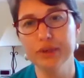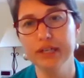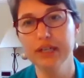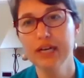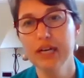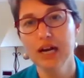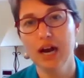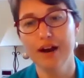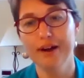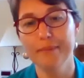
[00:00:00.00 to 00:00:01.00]
you, and
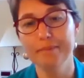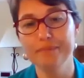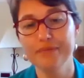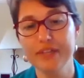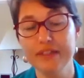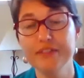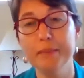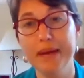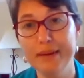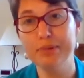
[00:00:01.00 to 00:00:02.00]
then the
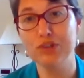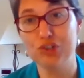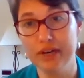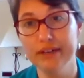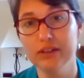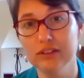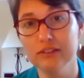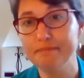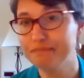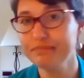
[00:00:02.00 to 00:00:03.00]
paper
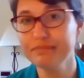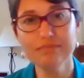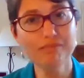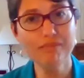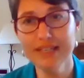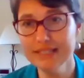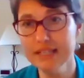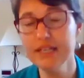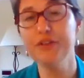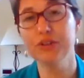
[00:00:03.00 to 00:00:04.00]
trail is
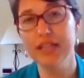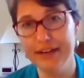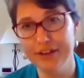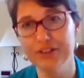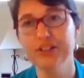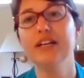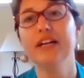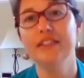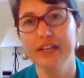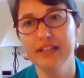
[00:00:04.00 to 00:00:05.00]
another layer
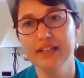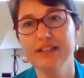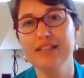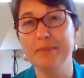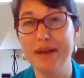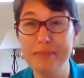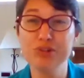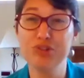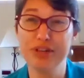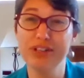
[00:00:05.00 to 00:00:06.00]
that the paper
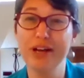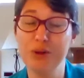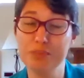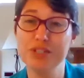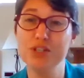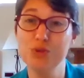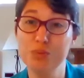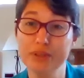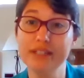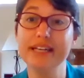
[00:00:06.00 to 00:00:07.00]
trail helps you
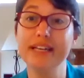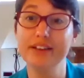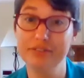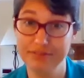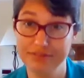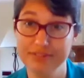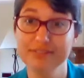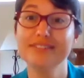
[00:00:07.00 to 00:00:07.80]
believe